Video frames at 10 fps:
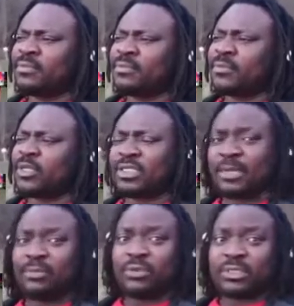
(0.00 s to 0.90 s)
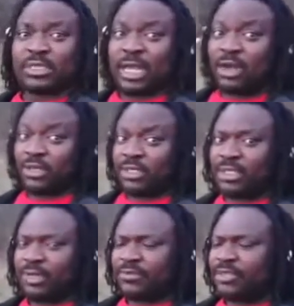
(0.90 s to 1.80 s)
because I put her on a
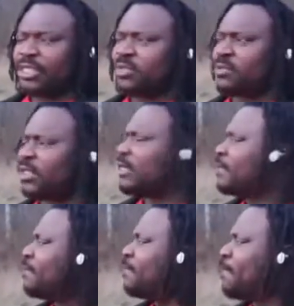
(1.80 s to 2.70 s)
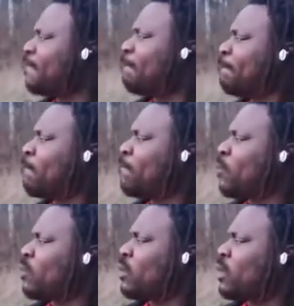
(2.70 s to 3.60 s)
7 days prayer,
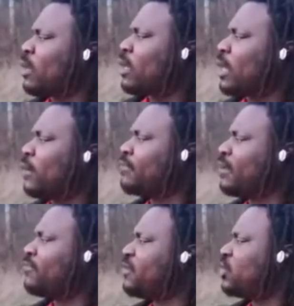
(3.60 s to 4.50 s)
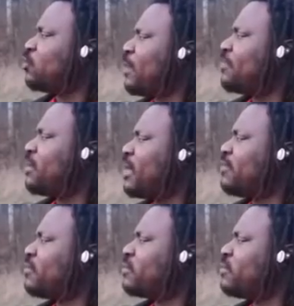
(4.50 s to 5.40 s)
after finishing my prayer
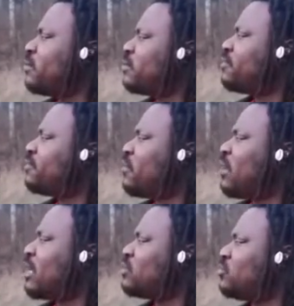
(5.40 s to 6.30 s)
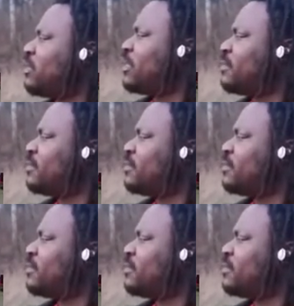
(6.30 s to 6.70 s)
for her today,